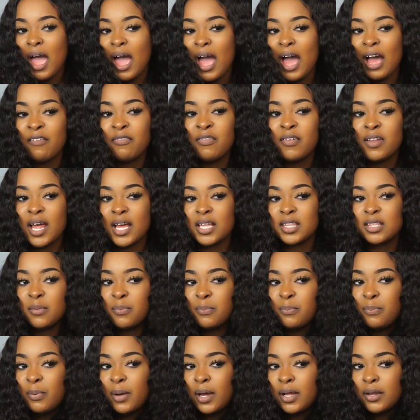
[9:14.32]
I feel
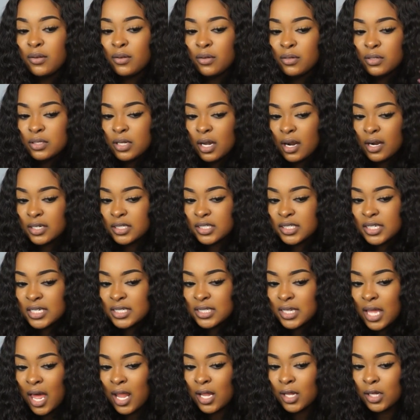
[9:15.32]
like the bundles are
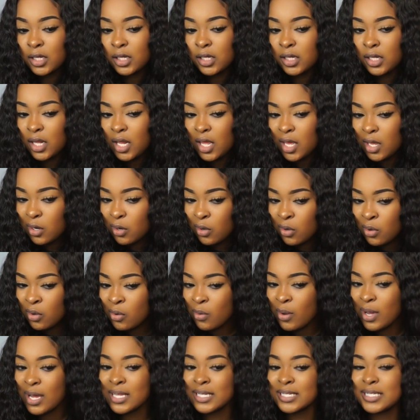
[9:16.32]
just
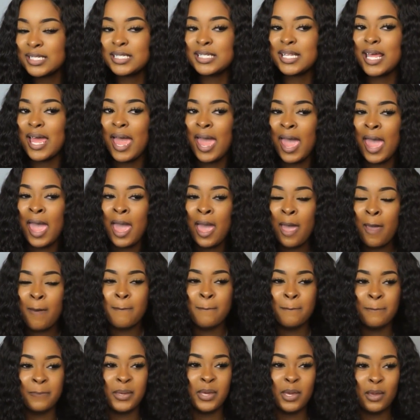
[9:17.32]
a
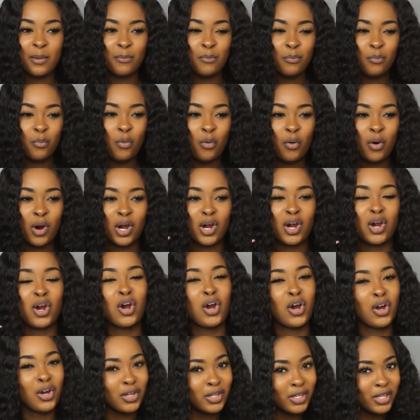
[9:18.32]
tad bit more
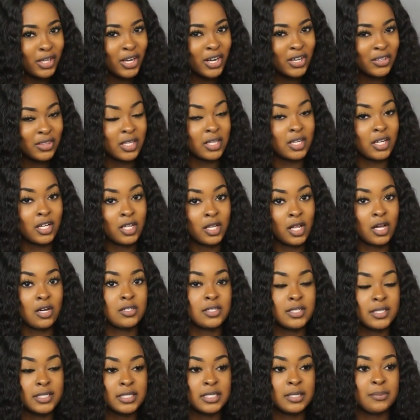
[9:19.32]
curlier than the
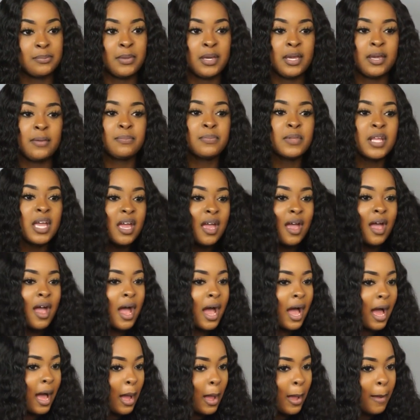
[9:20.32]
closure to me.
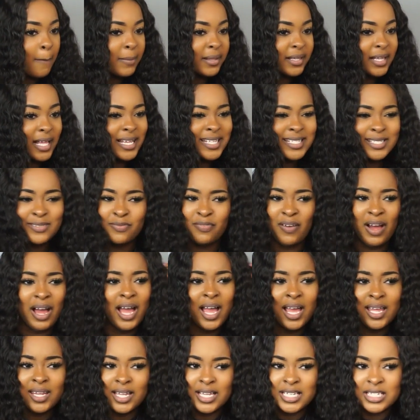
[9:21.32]
But that's
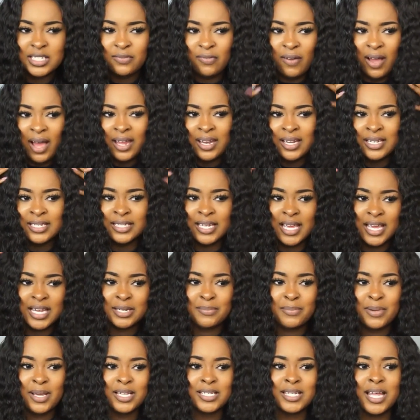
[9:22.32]
fine and
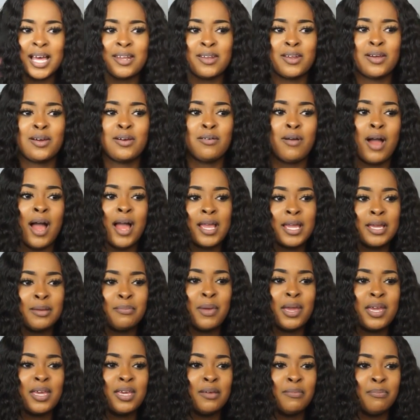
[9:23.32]
dandy because I know I can
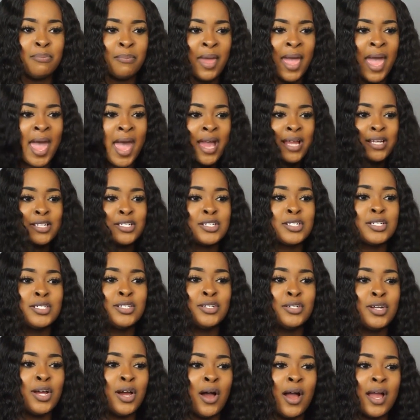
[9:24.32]
make it match.
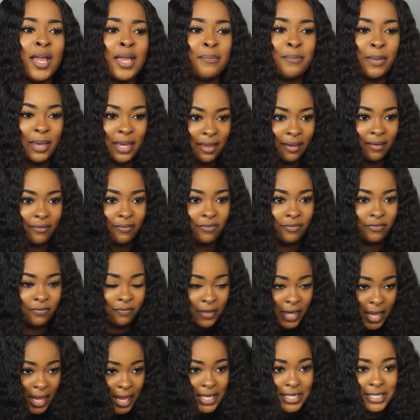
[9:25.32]
You know, I can make it
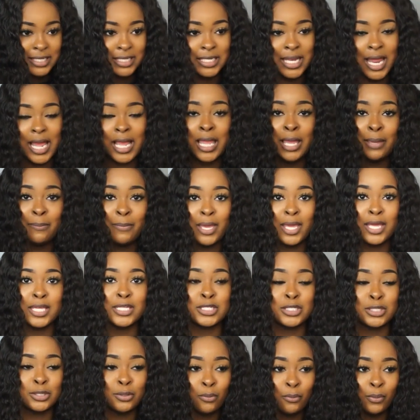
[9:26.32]
fit and I can make
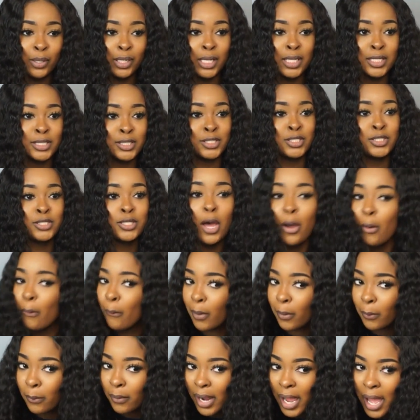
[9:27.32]
it do what it's
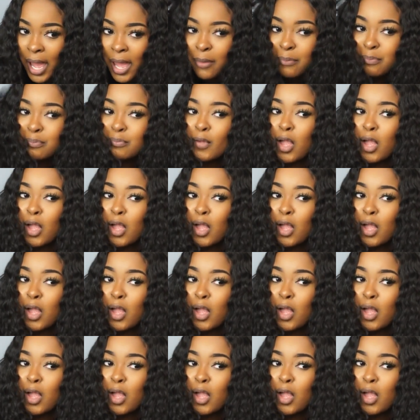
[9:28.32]
so, okay?